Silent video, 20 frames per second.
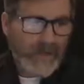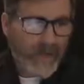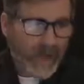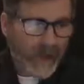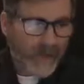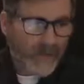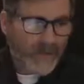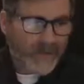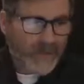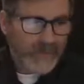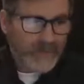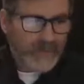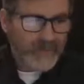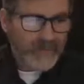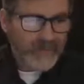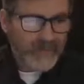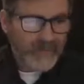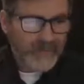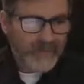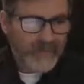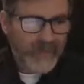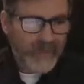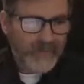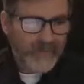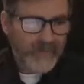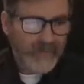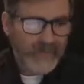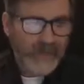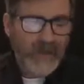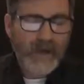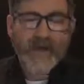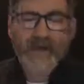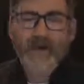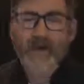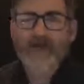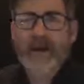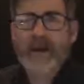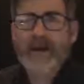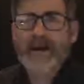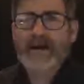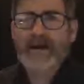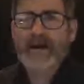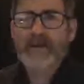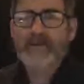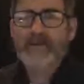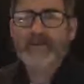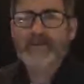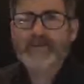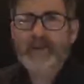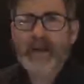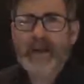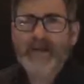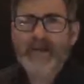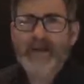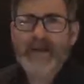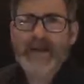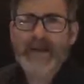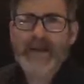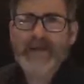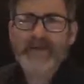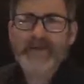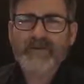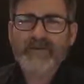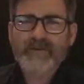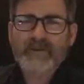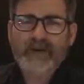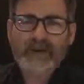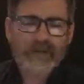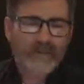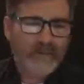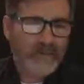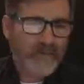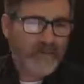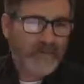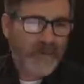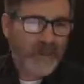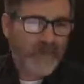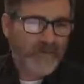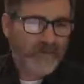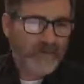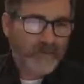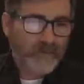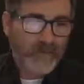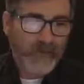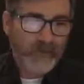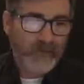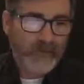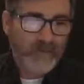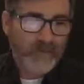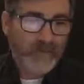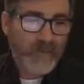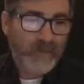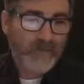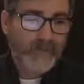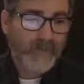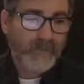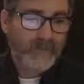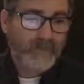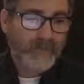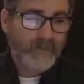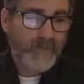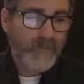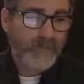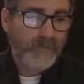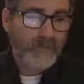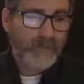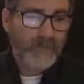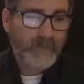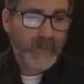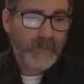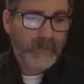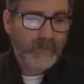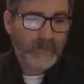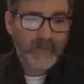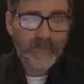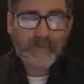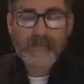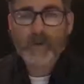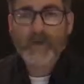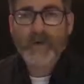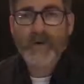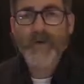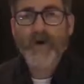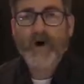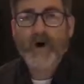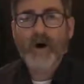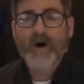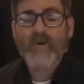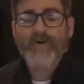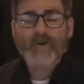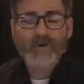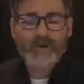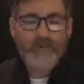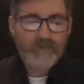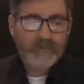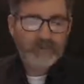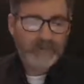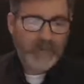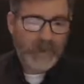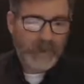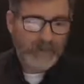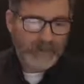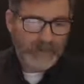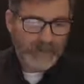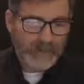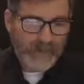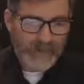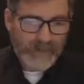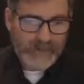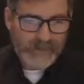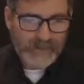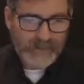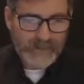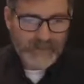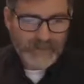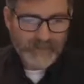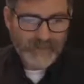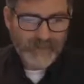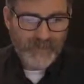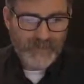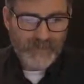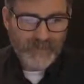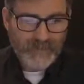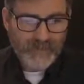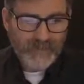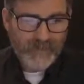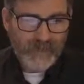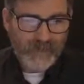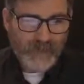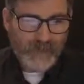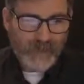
how that this is definitely not a White Helmets propaganda scene because there was nothing for them to be able to report on that was propaganda in this.